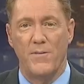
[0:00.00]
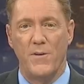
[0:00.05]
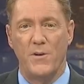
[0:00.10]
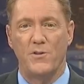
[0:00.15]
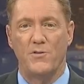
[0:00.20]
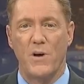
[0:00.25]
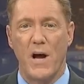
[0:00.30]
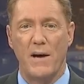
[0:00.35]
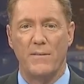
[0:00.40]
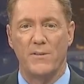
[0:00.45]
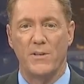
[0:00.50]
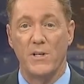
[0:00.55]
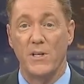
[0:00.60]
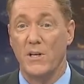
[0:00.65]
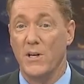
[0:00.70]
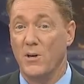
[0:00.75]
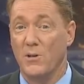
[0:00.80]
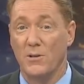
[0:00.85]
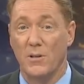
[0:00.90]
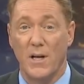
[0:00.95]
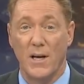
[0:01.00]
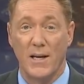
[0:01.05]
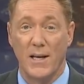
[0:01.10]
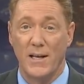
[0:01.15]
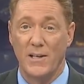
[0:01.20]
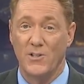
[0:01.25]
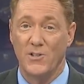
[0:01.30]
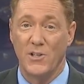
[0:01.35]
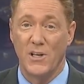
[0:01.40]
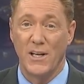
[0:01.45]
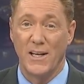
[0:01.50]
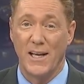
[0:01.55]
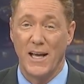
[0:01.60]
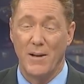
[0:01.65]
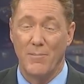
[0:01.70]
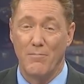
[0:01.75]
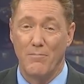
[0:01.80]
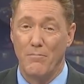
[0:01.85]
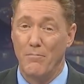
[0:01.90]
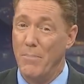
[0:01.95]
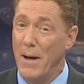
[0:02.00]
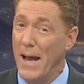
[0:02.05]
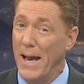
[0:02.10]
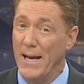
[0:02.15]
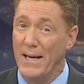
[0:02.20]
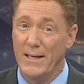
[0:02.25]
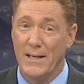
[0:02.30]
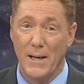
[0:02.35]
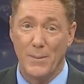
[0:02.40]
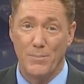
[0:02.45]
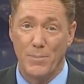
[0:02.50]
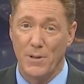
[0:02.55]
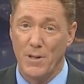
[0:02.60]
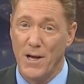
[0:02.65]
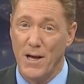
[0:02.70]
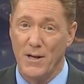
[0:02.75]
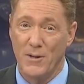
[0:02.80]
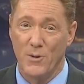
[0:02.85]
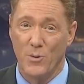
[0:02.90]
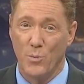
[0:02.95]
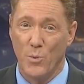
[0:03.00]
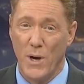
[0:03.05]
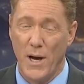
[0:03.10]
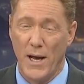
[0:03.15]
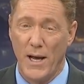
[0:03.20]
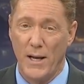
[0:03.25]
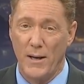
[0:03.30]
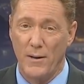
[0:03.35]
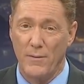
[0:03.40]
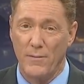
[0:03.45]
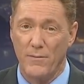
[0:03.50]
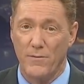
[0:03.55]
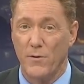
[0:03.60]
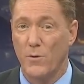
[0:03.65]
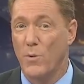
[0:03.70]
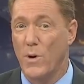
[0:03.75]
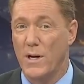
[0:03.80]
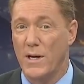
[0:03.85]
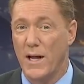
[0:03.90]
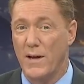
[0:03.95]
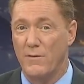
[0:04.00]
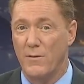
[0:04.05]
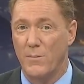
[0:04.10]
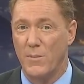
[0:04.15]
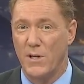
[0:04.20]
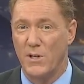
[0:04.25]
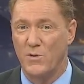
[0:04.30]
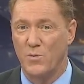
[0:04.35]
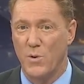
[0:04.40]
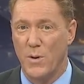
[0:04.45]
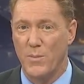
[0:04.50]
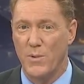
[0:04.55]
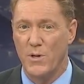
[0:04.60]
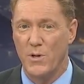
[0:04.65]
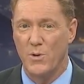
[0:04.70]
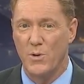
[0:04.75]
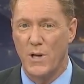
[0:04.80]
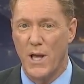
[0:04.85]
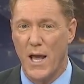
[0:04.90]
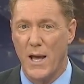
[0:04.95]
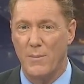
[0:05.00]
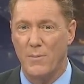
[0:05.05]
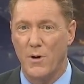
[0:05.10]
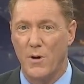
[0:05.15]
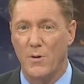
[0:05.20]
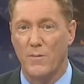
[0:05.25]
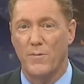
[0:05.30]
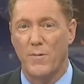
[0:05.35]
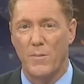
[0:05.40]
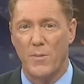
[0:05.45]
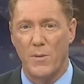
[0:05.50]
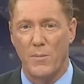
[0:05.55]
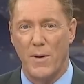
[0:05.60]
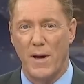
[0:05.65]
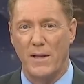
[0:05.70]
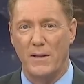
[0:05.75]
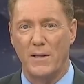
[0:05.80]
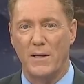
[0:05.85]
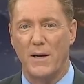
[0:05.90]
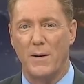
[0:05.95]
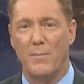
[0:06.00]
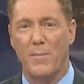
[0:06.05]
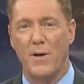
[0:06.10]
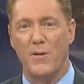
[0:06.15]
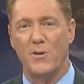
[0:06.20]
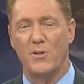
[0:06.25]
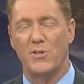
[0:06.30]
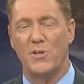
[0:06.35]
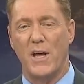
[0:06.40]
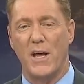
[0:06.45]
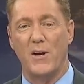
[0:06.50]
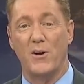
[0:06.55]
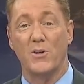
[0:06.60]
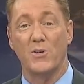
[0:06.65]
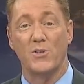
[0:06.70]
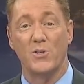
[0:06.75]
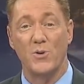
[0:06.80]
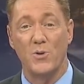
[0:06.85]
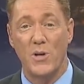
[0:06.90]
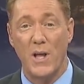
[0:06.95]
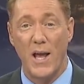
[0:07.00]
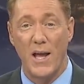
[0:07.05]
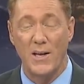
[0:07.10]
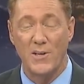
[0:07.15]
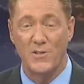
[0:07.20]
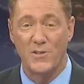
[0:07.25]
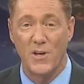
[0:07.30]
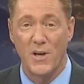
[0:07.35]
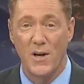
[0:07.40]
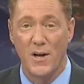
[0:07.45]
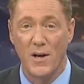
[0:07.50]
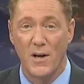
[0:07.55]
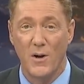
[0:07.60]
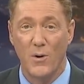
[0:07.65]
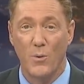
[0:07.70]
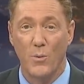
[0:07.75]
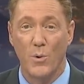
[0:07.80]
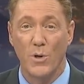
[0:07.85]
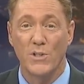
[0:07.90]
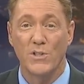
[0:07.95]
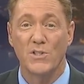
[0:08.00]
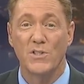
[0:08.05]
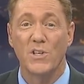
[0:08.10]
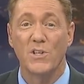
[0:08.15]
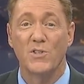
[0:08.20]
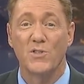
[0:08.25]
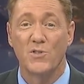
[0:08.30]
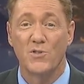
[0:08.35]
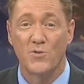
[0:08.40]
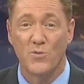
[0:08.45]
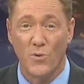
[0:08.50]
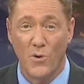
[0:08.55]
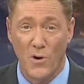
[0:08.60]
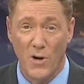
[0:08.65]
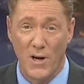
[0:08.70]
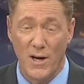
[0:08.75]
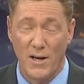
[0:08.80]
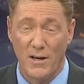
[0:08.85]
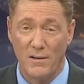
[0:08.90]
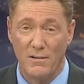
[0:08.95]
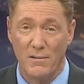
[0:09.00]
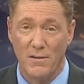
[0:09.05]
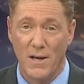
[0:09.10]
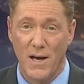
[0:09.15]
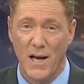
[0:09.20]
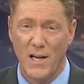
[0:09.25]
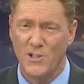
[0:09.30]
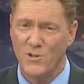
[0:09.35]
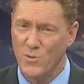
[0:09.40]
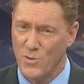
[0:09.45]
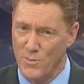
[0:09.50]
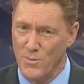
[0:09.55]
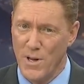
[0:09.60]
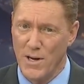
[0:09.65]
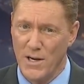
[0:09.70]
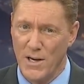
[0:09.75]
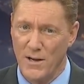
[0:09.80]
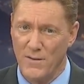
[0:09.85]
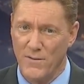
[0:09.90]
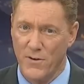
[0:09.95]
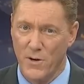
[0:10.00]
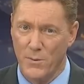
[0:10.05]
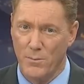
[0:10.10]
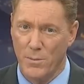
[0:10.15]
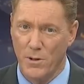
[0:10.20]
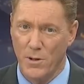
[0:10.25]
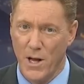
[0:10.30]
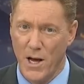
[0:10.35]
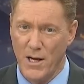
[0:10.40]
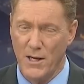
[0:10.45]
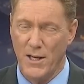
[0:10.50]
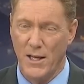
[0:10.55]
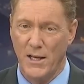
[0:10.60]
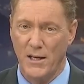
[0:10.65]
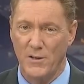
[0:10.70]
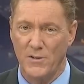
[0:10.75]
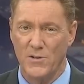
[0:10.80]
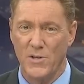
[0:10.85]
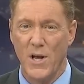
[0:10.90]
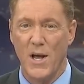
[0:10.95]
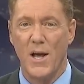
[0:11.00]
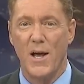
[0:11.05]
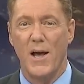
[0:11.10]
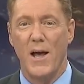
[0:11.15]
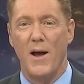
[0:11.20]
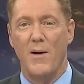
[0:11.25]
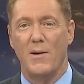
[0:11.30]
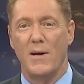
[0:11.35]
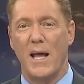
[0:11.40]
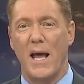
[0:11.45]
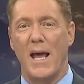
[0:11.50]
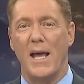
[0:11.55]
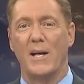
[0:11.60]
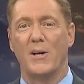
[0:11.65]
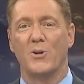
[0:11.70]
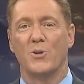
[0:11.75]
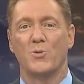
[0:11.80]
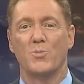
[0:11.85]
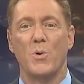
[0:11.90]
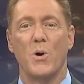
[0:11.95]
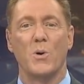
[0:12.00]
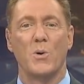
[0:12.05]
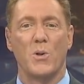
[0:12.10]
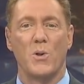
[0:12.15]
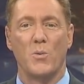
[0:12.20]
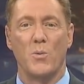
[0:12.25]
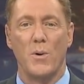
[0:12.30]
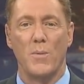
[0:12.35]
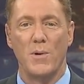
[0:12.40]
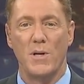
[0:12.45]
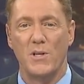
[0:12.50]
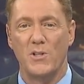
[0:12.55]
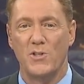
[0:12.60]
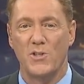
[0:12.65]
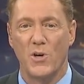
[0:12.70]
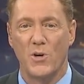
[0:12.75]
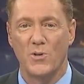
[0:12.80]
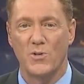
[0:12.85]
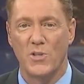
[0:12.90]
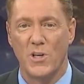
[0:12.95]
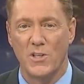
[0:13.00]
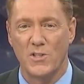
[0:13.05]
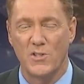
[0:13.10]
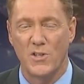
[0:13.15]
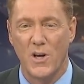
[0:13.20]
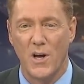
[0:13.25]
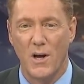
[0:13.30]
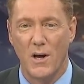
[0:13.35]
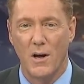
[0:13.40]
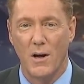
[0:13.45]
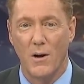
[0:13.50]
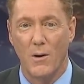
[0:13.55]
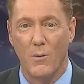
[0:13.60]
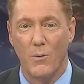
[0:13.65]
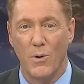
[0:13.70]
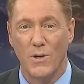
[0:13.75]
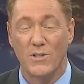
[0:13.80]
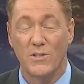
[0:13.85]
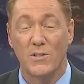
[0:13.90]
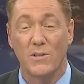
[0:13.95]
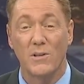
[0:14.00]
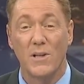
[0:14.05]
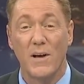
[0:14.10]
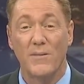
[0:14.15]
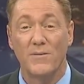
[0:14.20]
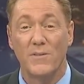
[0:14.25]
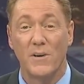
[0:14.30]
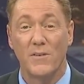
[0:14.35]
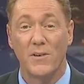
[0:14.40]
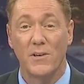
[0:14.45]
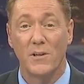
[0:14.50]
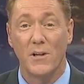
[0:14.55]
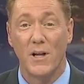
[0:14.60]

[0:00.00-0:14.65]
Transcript: if you travel, you know luggage can get banged up along the way. For one, Ewa Beach woman who came home from the mainland on Mother's Day, her suitcase was destroyed, as were many of her belongings. Erika Engle spoke with the woman and shows us what's left of her